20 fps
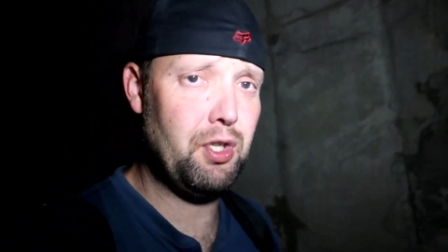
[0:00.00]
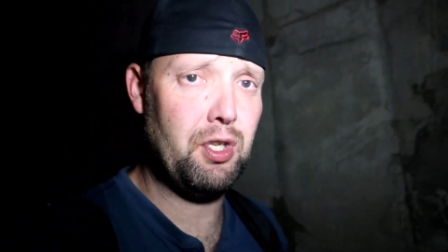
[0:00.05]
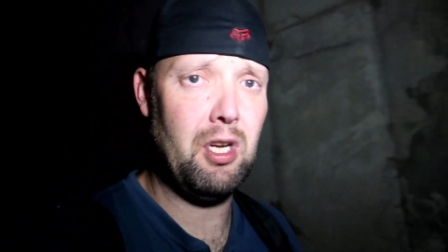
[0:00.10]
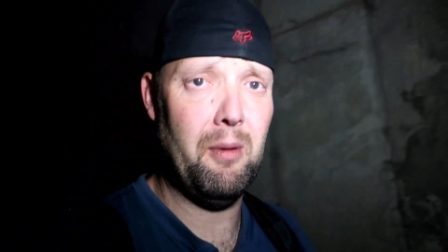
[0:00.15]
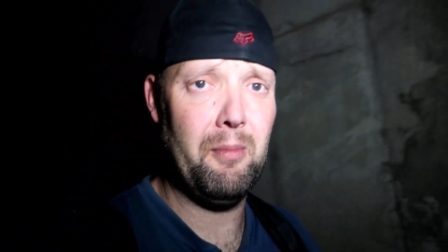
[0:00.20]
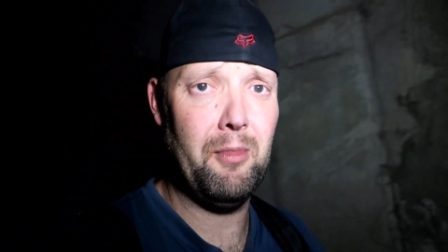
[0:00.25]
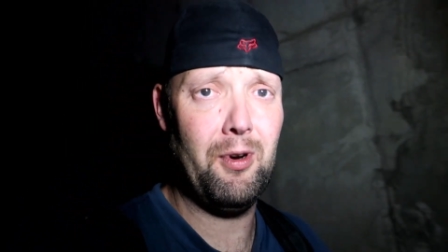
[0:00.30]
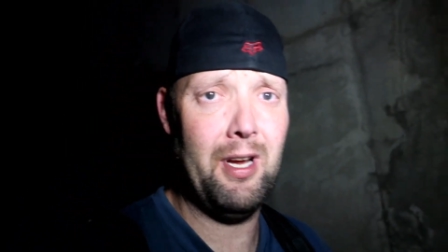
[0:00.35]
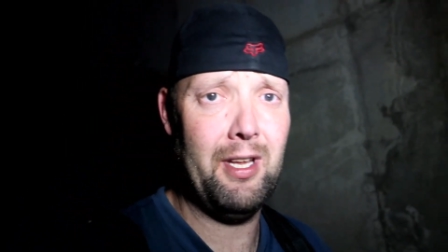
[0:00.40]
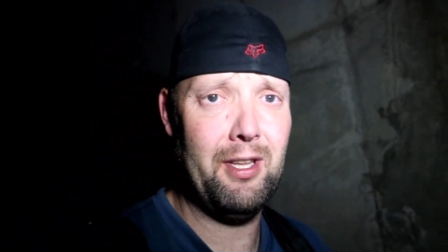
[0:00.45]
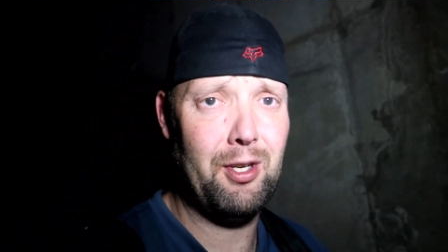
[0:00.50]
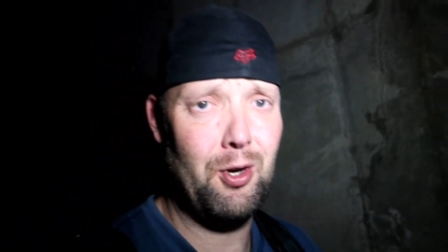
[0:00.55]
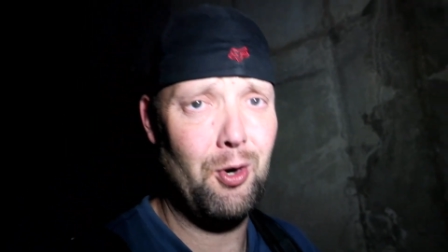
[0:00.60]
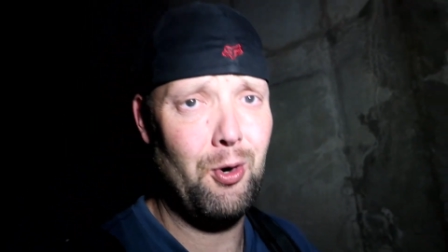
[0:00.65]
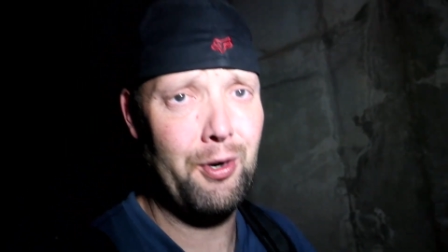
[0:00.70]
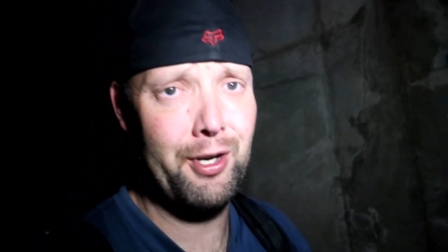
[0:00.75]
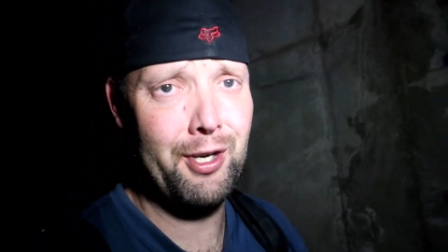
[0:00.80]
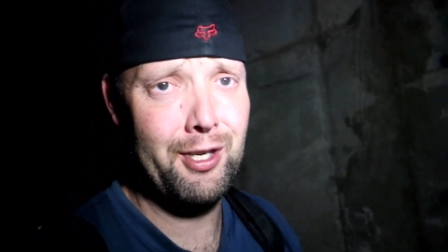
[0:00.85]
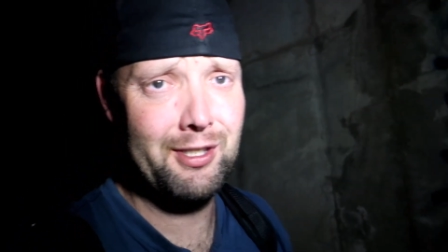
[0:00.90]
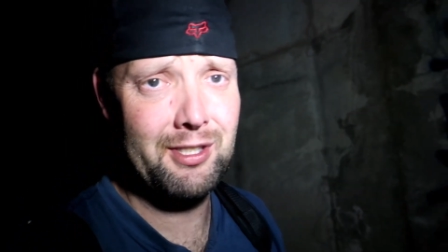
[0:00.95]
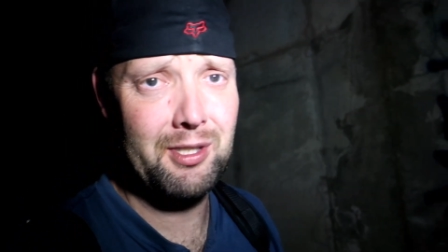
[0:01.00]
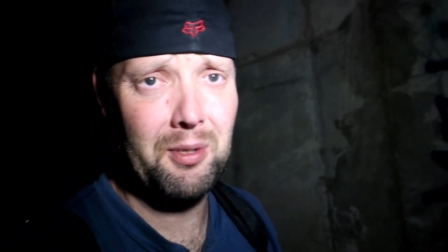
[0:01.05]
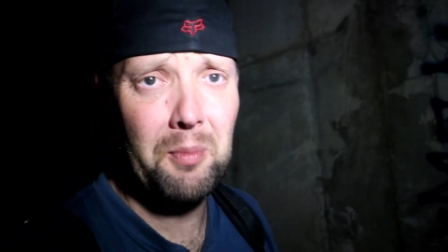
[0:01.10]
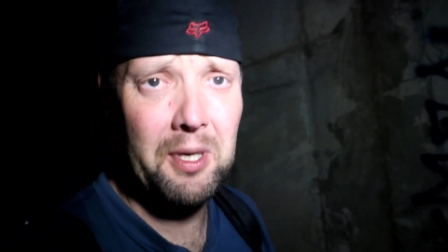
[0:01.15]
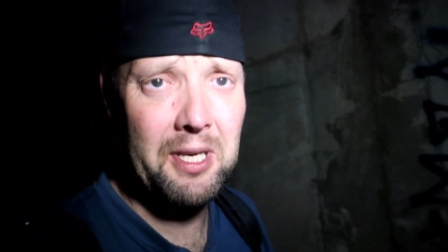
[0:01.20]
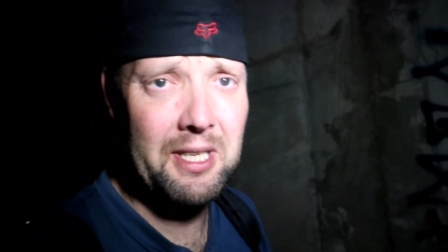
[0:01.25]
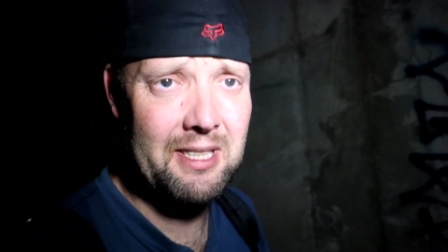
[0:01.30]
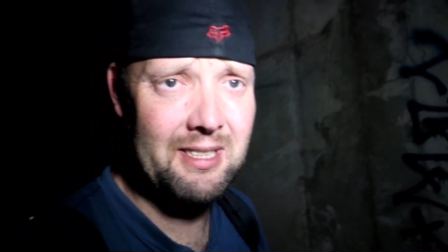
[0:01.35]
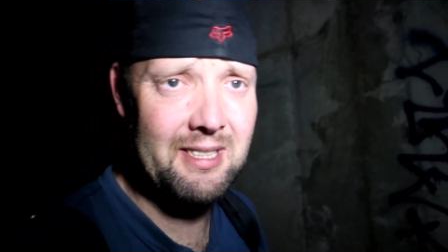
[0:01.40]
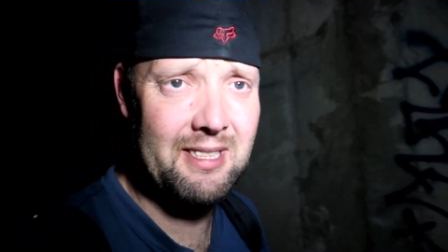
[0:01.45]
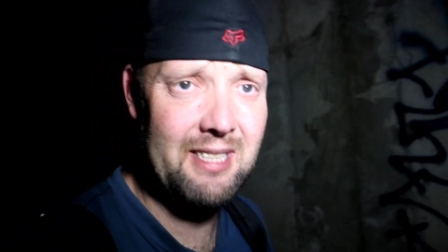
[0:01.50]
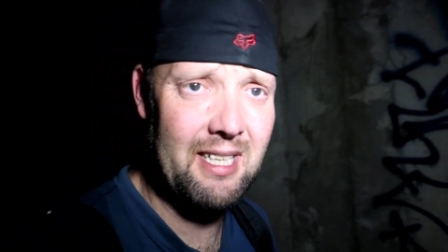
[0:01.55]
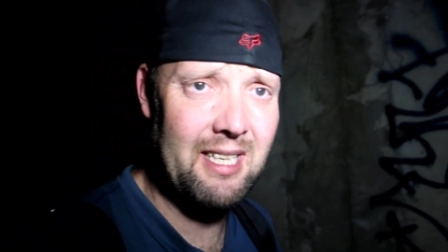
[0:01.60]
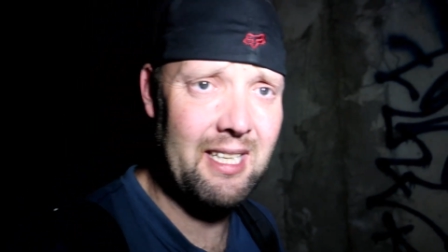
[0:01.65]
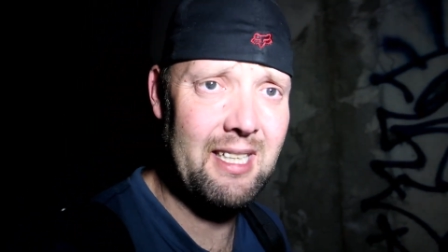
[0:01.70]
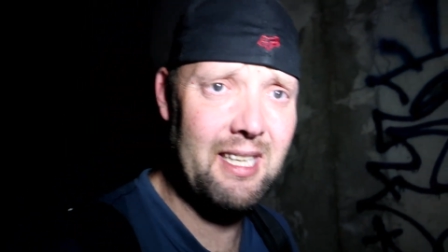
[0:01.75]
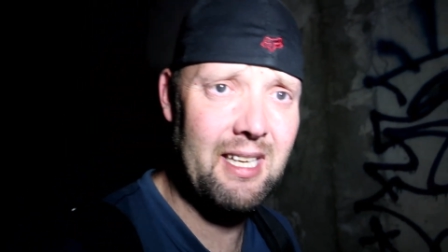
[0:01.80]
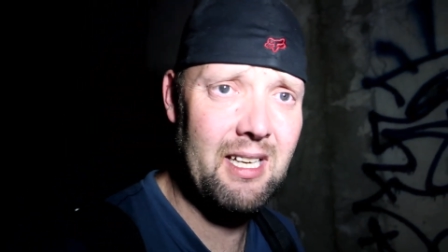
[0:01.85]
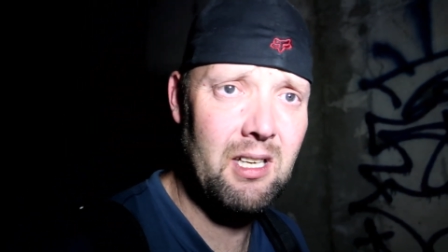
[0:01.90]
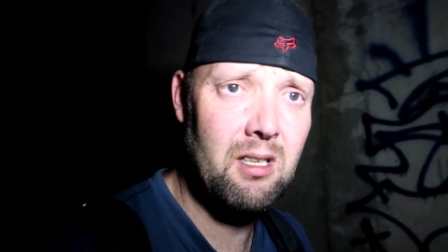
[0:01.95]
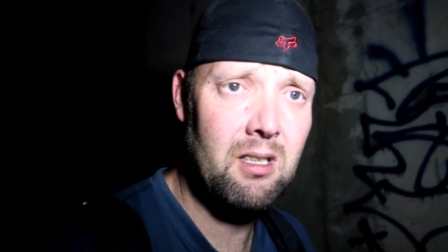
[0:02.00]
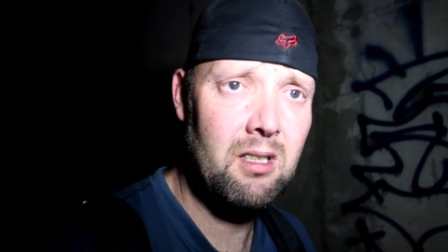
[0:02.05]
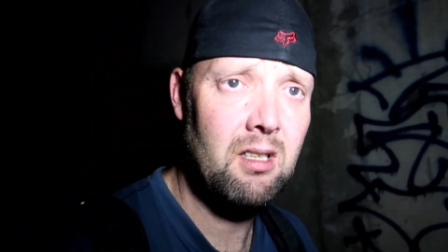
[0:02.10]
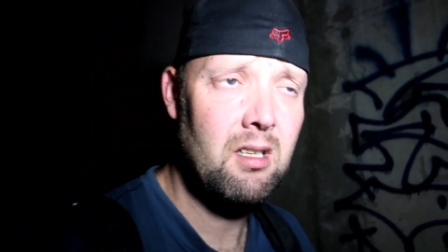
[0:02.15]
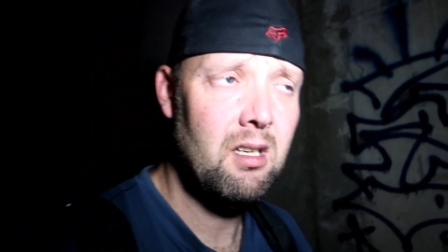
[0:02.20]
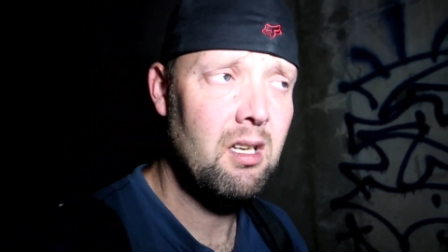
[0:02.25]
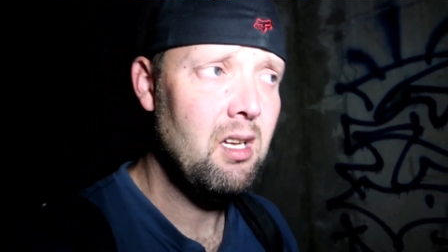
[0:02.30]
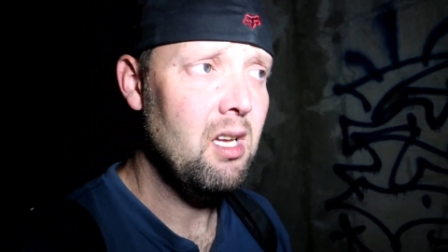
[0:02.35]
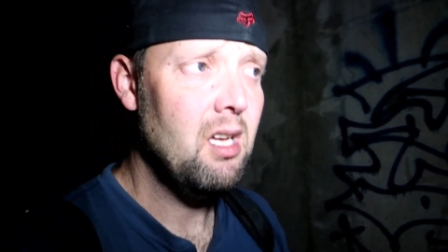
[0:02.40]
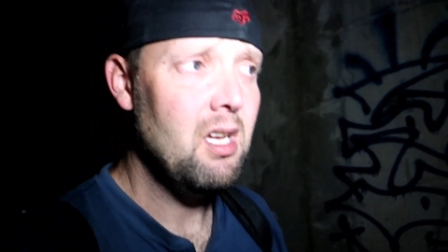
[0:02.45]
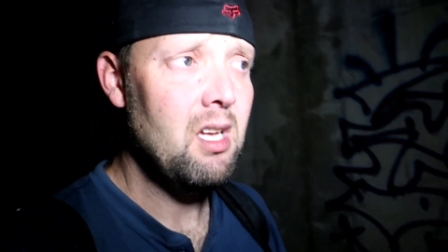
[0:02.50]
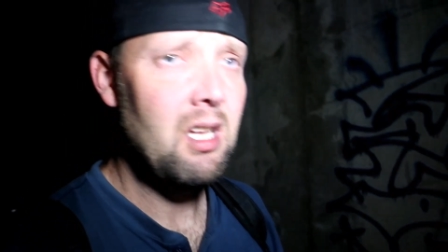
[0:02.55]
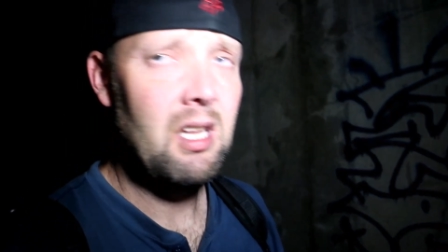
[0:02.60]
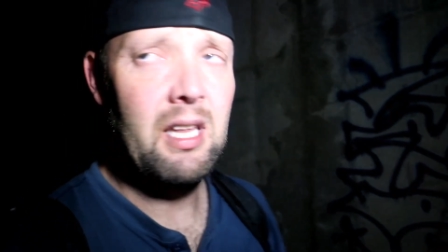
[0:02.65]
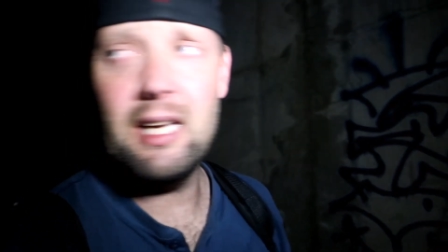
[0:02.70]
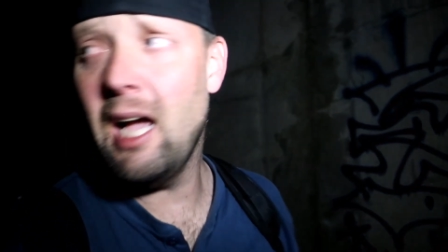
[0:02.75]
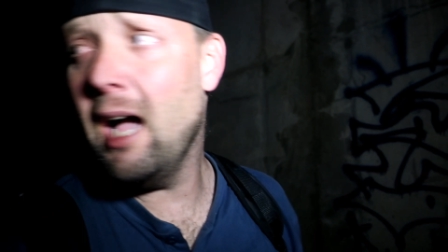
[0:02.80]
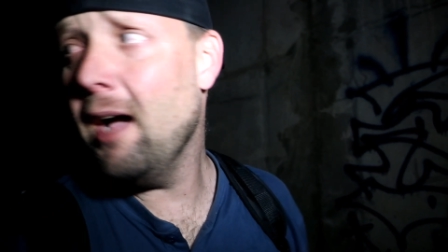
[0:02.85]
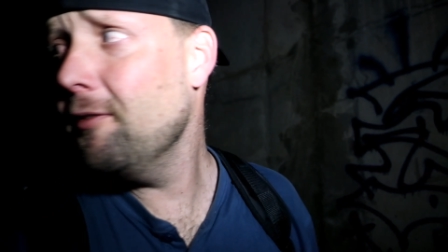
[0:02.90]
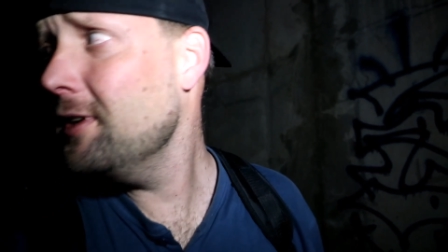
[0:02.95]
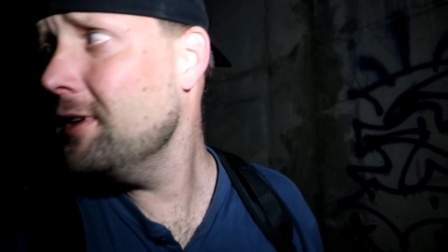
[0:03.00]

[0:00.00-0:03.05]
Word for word: You just come around the corner and somebody's sitting there. Like